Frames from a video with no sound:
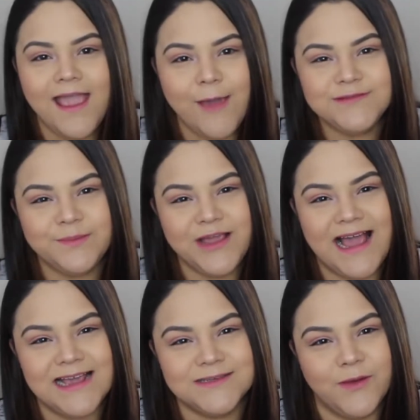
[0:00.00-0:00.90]
Hey, what's up you
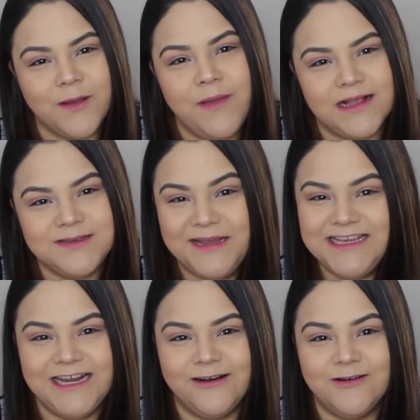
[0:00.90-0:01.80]
guys? Welcome back to my
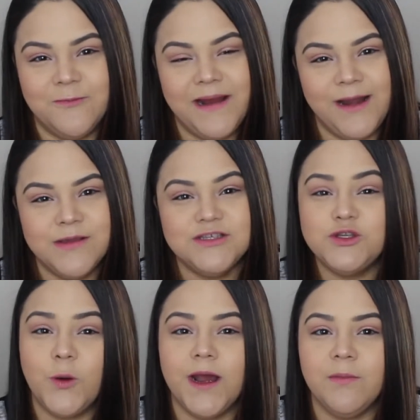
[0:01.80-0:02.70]
channel. My name is
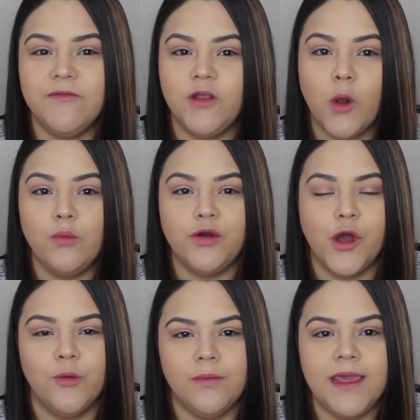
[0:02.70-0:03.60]
Soyam if you don't
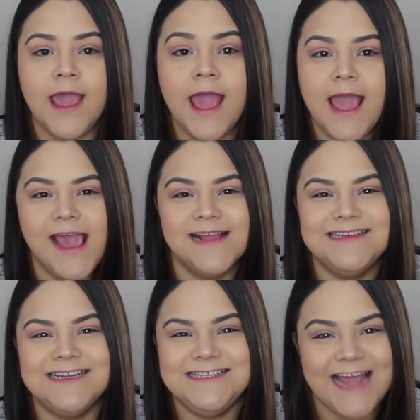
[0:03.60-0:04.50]
know me,
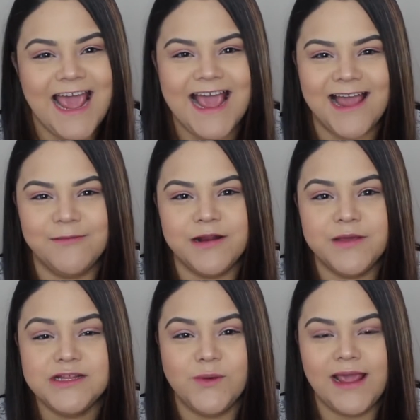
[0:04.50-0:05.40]
and today I'm going
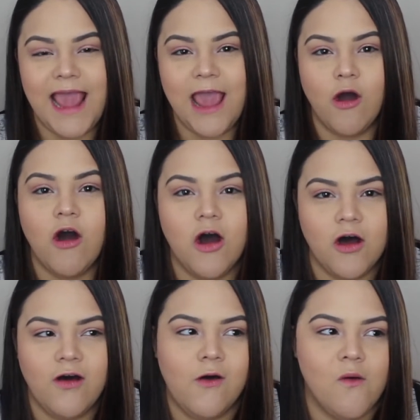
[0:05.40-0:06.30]
to be doing a
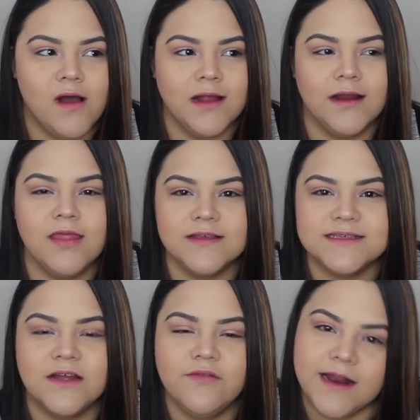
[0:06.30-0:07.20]
haul on the
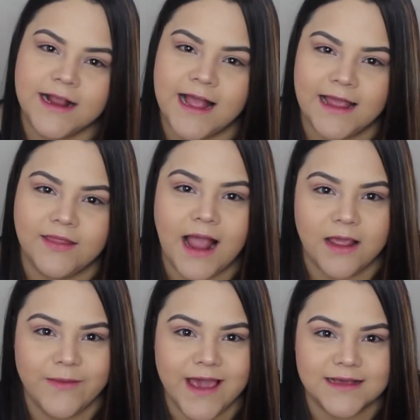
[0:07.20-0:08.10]
stuff that I got at the
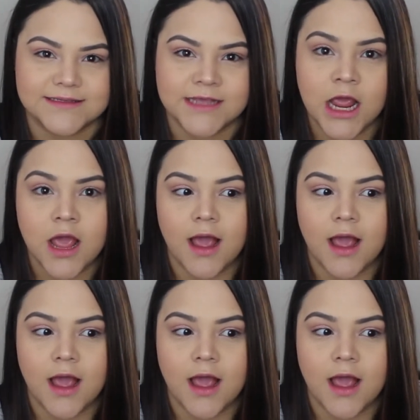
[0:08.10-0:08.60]
IBS,